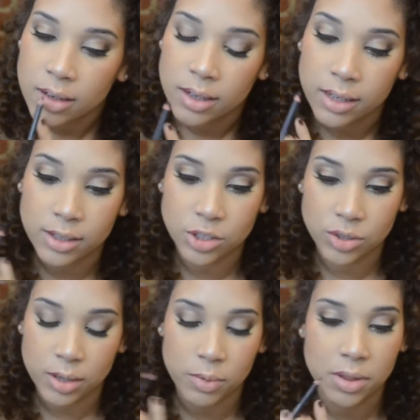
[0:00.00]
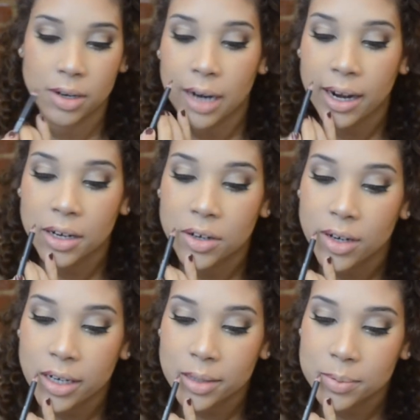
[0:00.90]
And the trick with lining
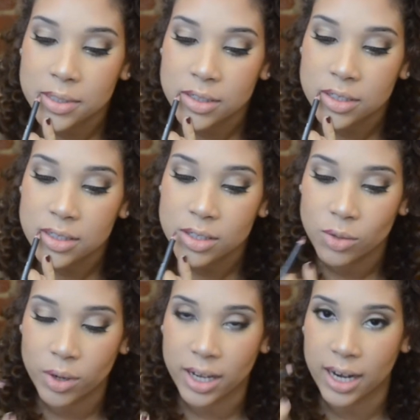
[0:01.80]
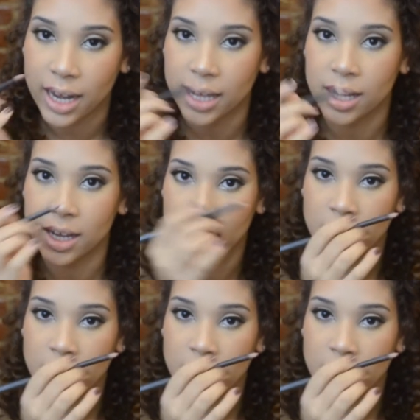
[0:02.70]
your lips is just doing it like